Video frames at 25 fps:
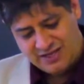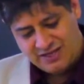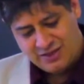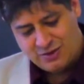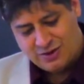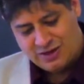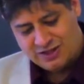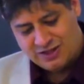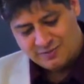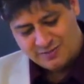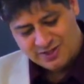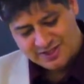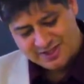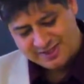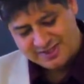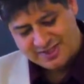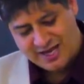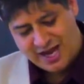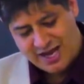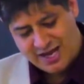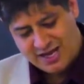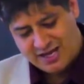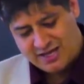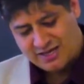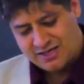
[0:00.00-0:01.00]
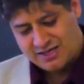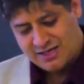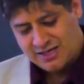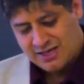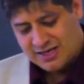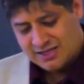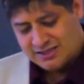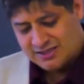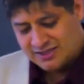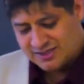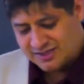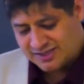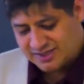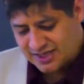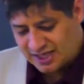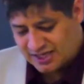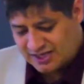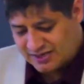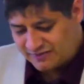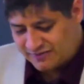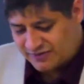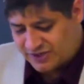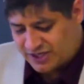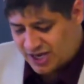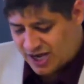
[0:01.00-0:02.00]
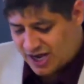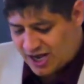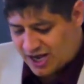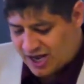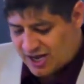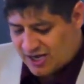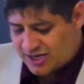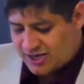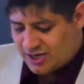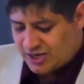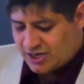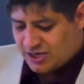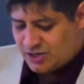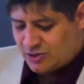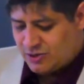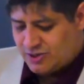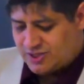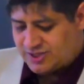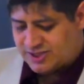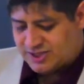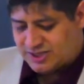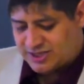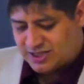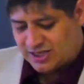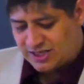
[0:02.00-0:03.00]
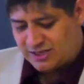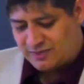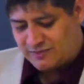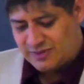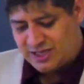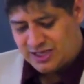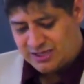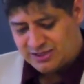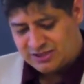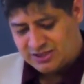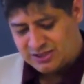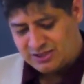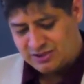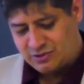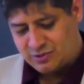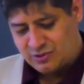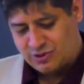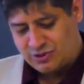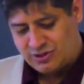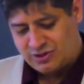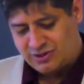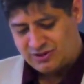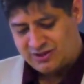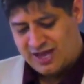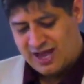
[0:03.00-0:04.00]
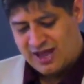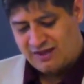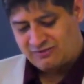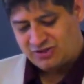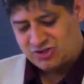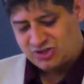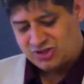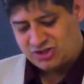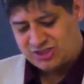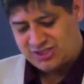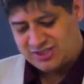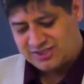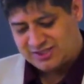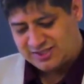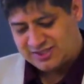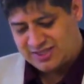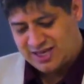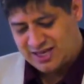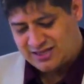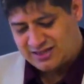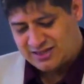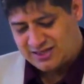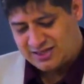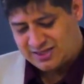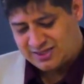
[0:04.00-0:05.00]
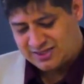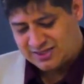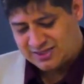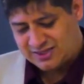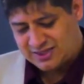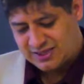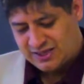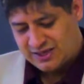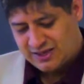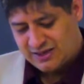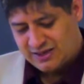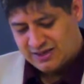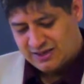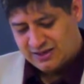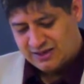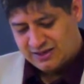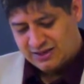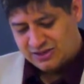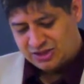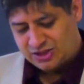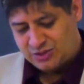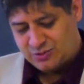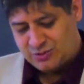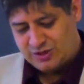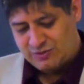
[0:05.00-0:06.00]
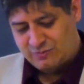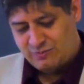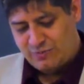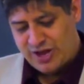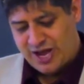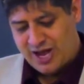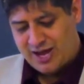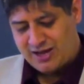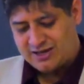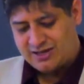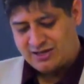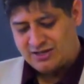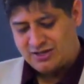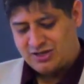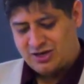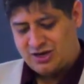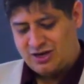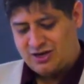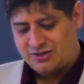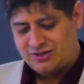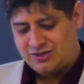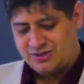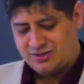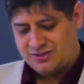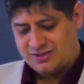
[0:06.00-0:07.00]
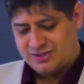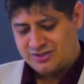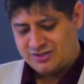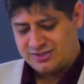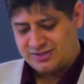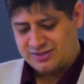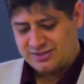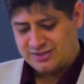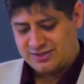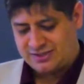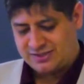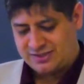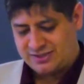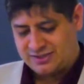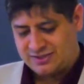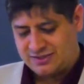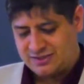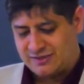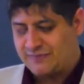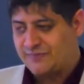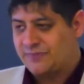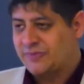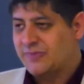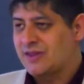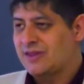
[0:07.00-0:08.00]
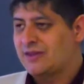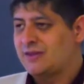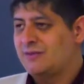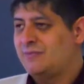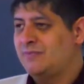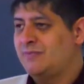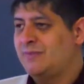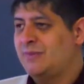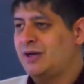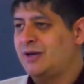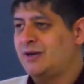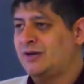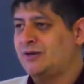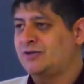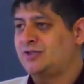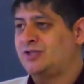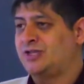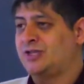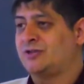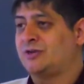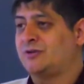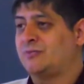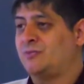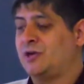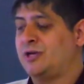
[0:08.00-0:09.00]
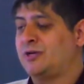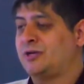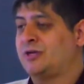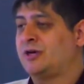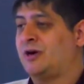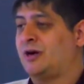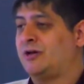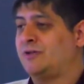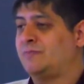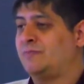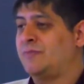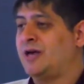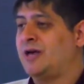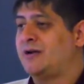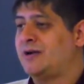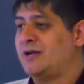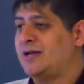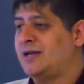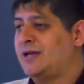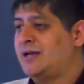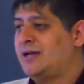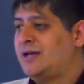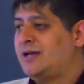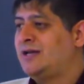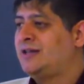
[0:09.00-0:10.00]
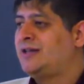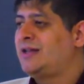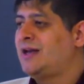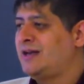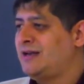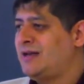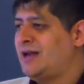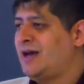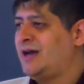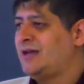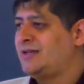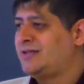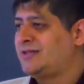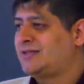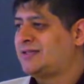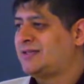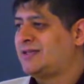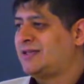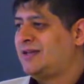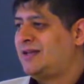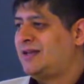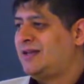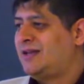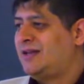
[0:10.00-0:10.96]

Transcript: that you are the Messiah, the Son of God who has come into the world. After she said this, she went back and called her sister. Uh, she went and called Mary. Isn't that nice?